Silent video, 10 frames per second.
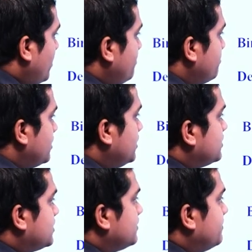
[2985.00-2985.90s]
one,
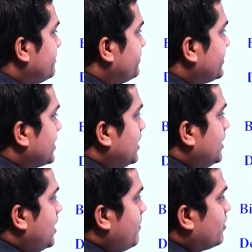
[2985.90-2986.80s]
births.
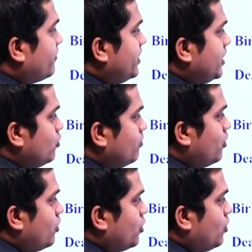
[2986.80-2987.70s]
number of
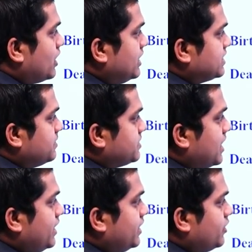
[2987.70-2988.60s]
newborn organisms
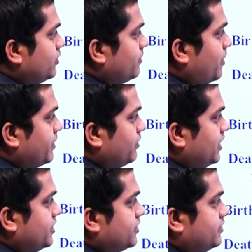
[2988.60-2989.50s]
added to the
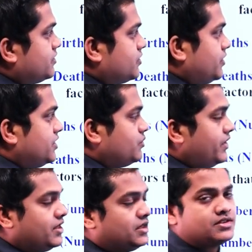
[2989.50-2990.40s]
population. So it's
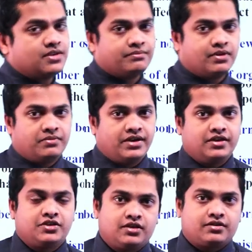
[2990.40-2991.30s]
very simple, my
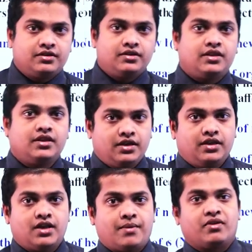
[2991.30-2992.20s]
dear children, the
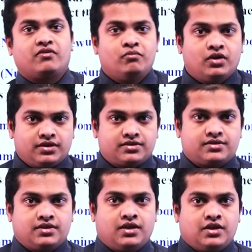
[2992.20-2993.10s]
number of
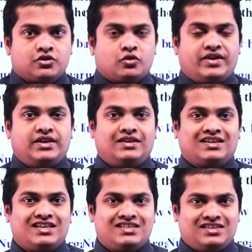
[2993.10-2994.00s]
births. So when
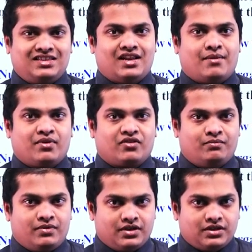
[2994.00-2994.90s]
increase in number
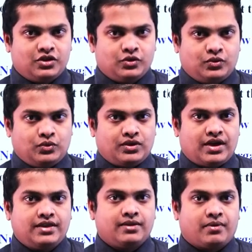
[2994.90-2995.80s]
of birth, you know
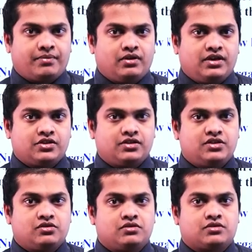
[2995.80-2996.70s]
that the population
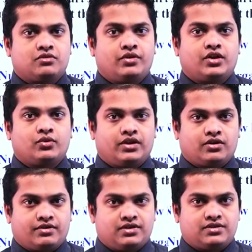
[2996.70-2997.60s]
is also going to
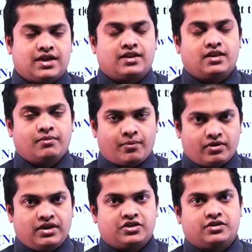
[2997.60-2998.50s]
increase and the
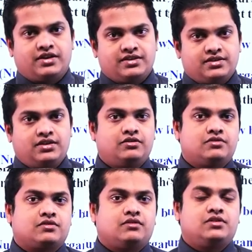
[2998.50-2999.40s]
population density
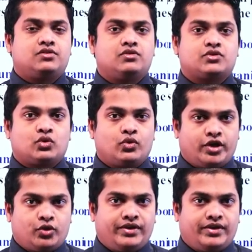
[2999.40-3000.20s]
also is also going to